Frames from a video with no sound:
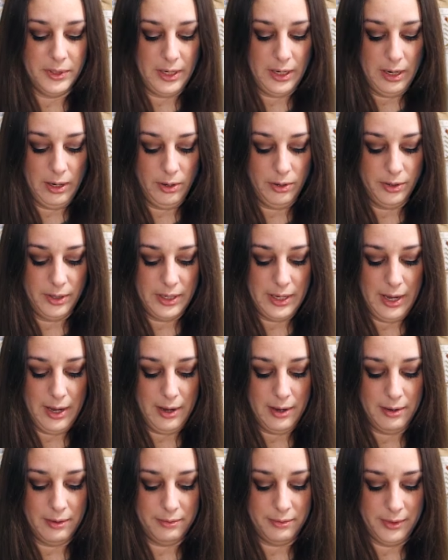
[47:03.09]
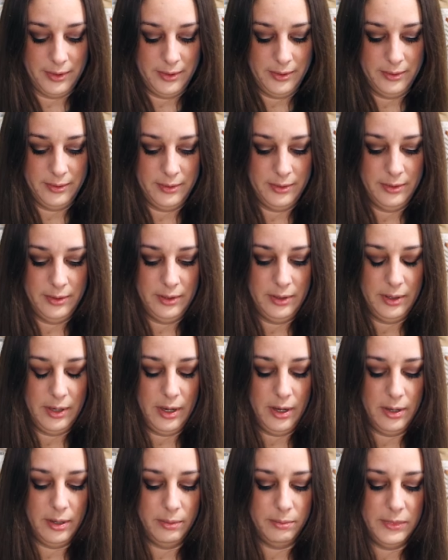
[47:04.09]
that I already have.
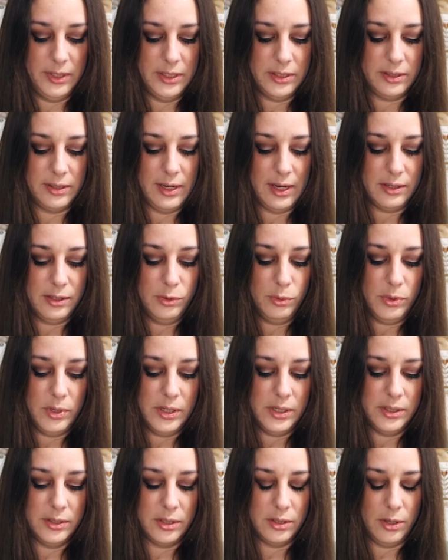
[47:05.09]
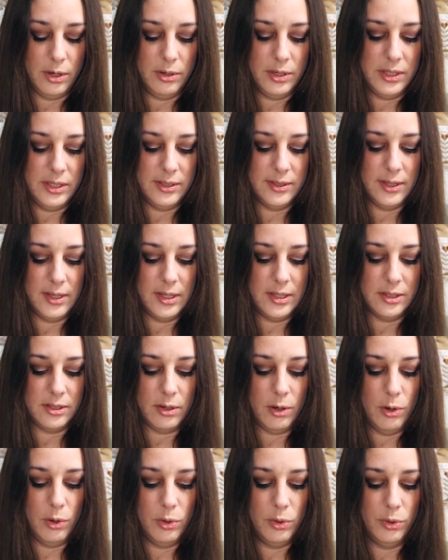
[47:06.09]
This next one is 36
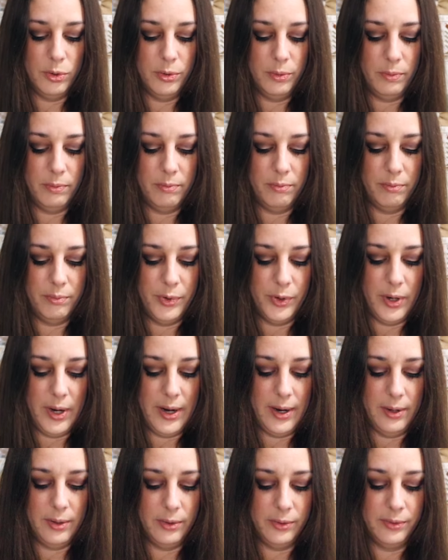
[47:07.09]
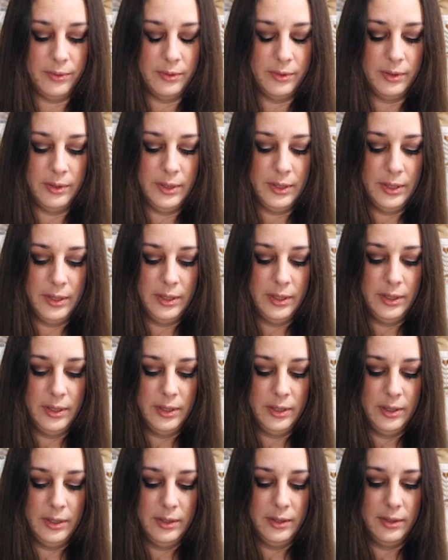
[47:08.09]
old brown,
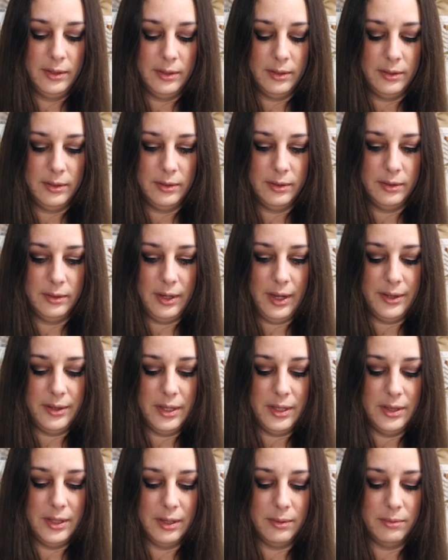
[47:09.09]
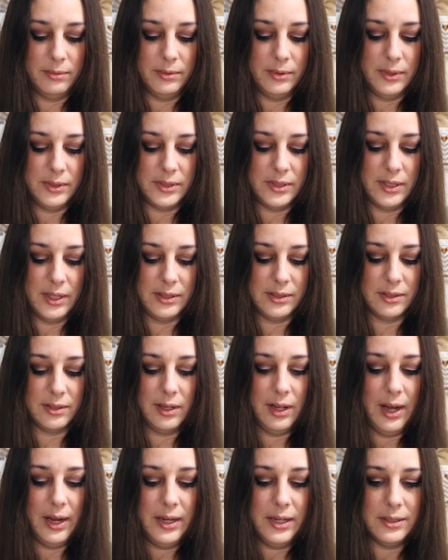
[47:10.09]
I think that it says
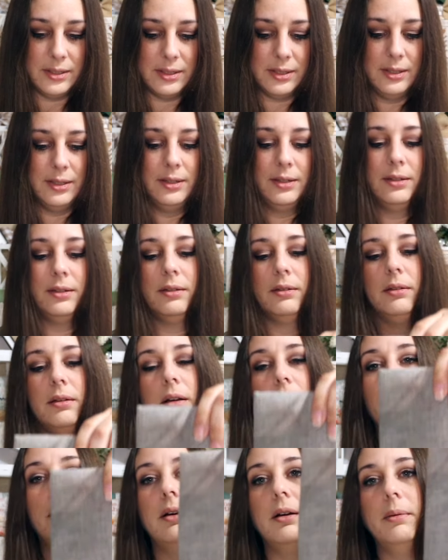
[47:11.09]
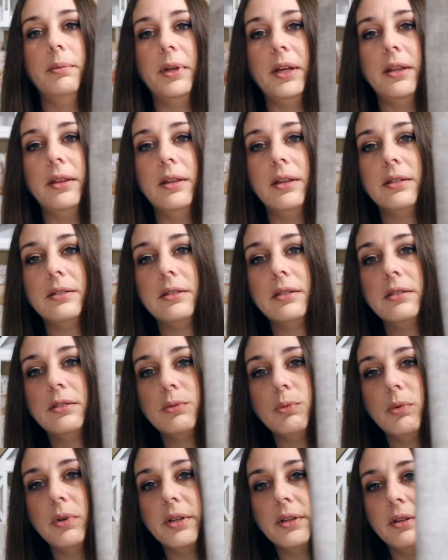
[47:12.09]
light, and this is
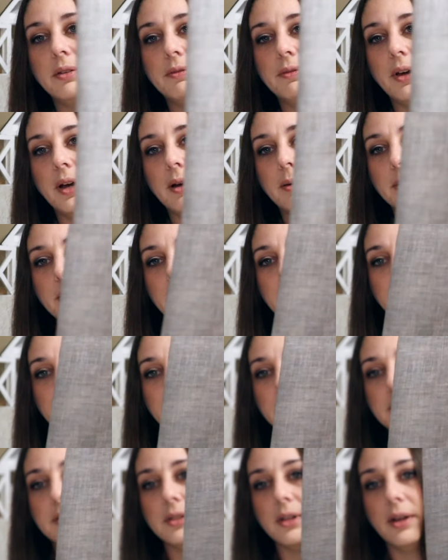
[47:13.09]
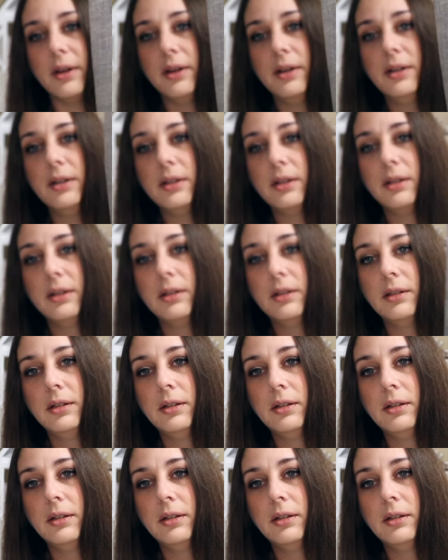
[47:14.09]
what the fabric looks like.